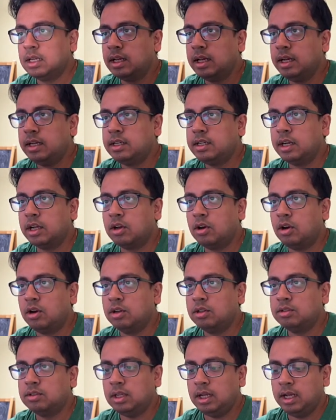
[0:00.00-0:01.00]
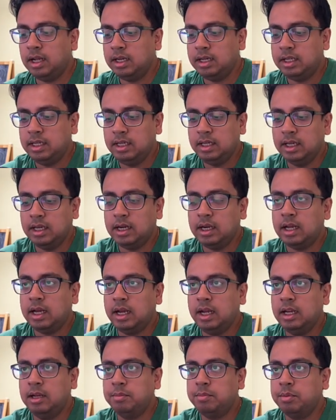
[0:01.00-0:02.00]
get records and here
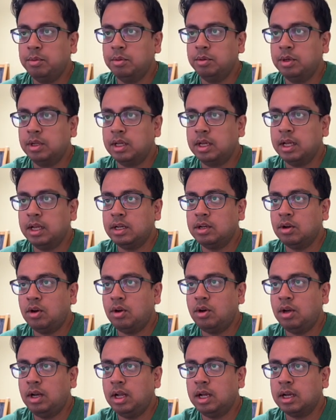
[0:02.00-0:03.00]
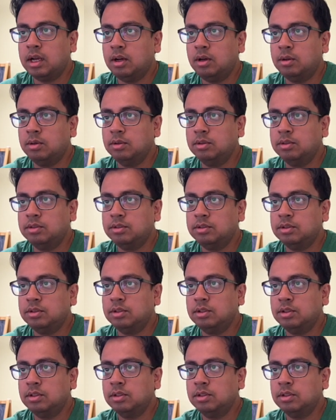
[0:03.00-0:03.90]
I'll put get all accounts